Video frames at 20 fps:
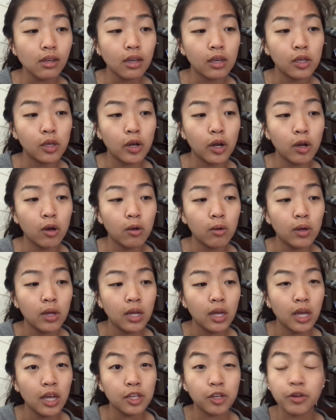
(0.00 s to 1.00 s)
You know,
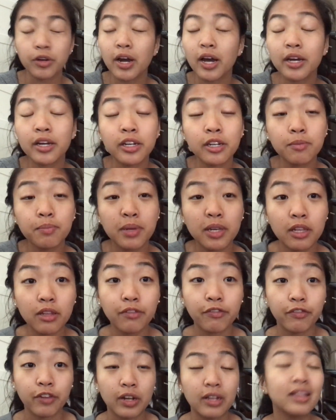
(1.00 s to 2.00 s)
you're not going to be
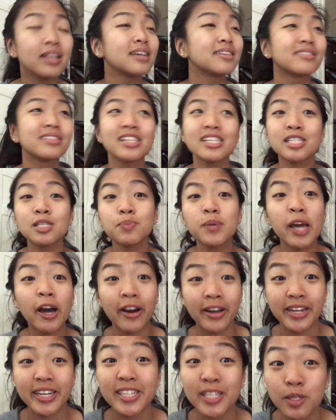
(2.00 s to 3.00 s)
let's be
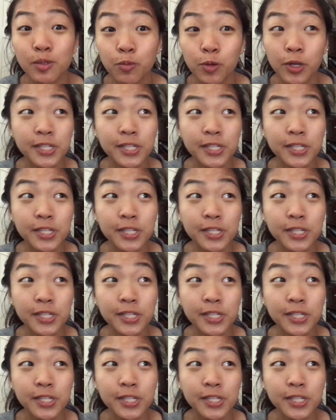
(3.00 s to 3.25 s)
honest,